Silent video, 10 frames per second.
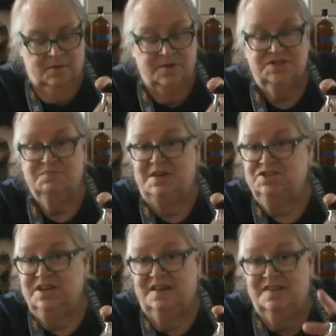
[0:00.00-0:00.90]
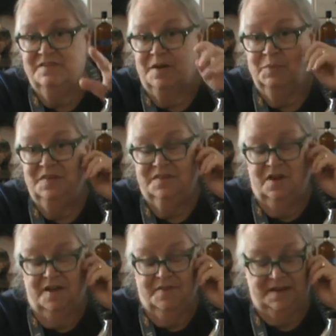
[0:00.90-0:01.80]
which my chickens, if I rinse it
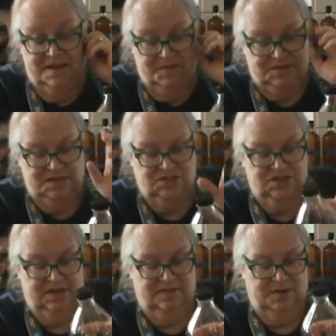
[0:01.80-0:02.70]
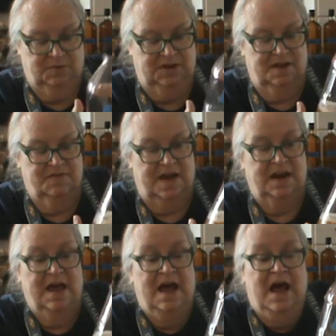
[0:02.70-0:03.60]
off, I give it to the chickens. I really love that.
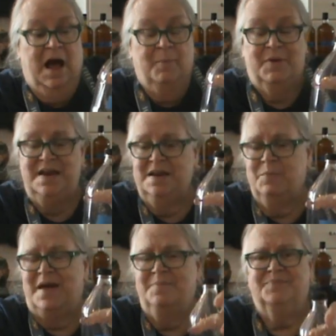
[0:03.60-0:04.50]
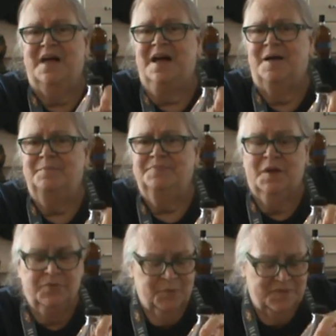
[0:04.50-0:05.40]
But anyway,
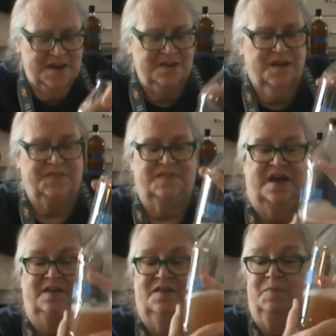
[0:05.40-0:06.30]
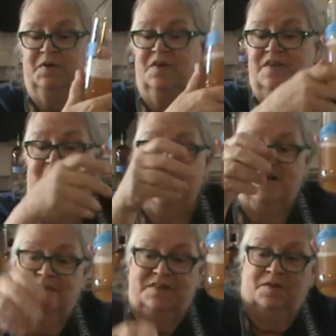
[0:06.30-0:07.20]
the reason I got this out is because I
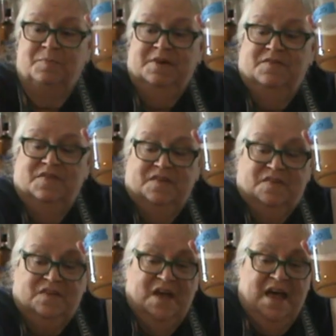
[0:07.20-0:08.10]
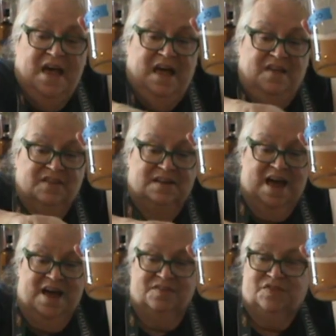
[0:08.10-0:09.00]
have a little bit of this, the
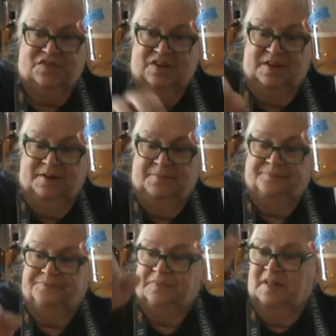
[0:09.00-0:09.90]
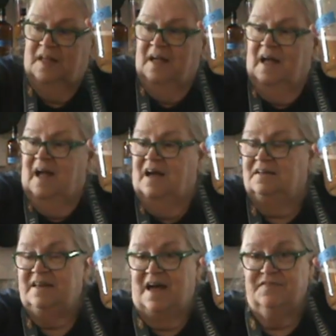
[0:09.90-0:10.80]
last
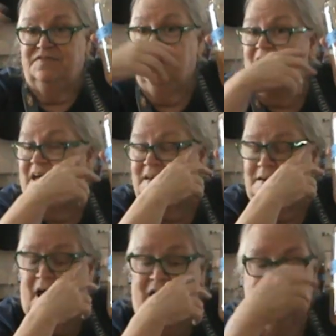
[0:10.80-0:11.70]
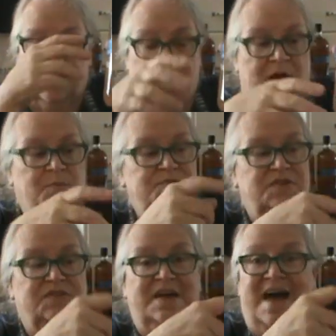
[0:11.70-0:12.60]
left, and I thought I'm
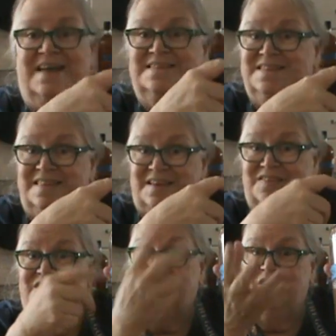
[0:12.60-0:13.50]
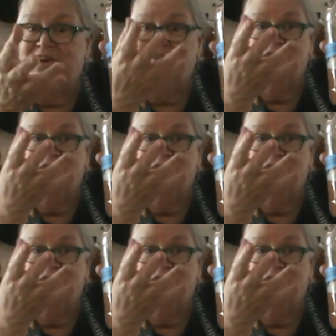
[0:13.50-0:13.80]
just going to add it to this. It's vinegar,